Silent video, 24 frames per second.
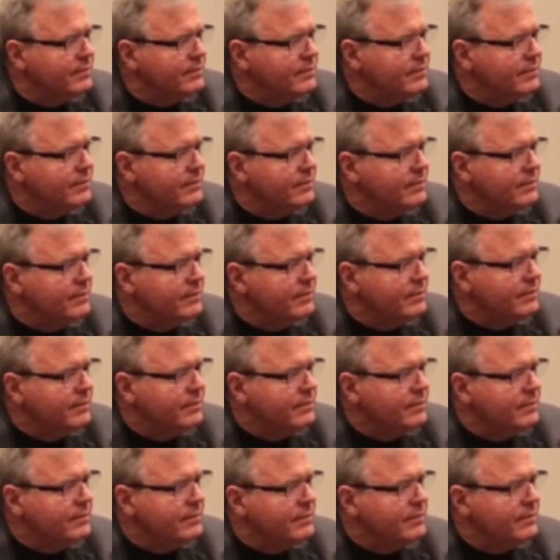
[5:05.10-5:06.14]

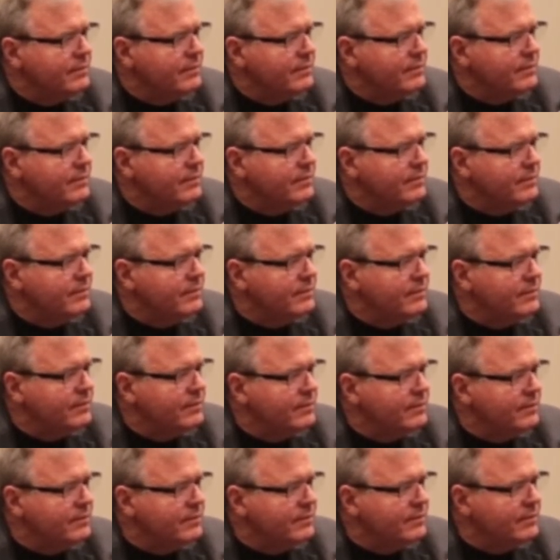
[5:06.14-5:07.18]

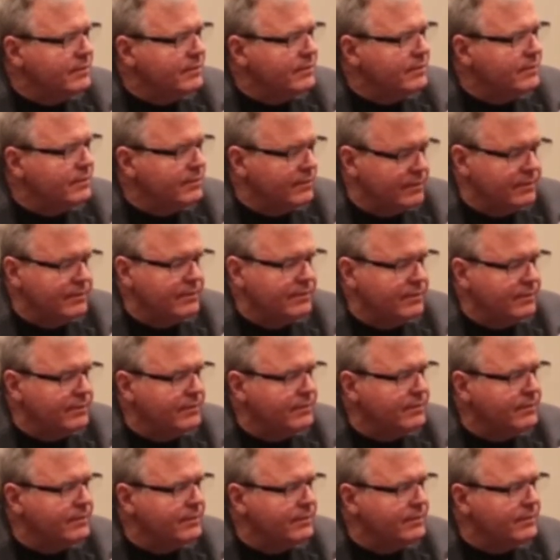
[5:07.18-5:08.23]

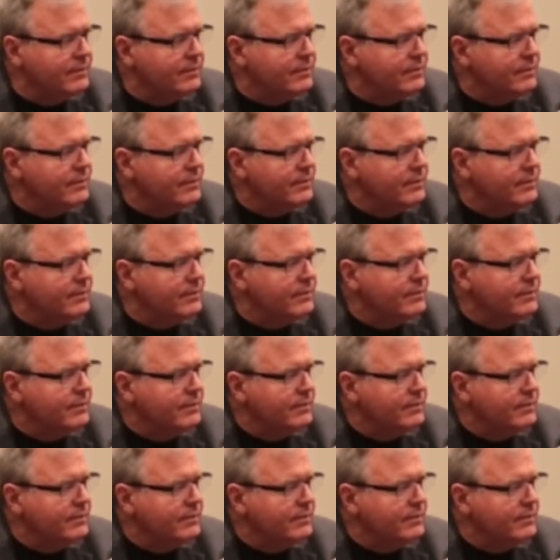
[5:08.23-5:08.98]
This person isn't speaking.